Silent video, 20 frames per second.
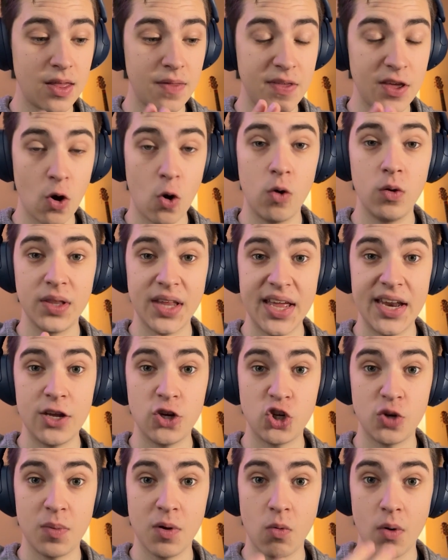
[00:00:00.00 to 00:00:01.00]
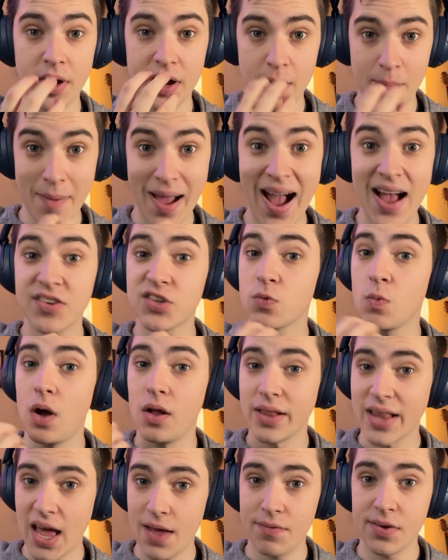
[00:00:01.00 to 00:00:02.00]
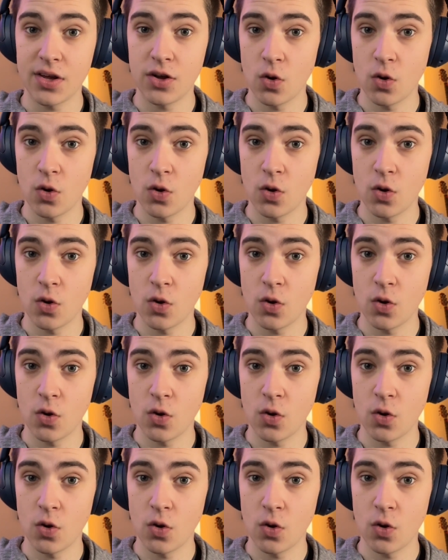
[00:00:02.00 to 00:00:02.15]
that the old lady should be wearing a mask while laughing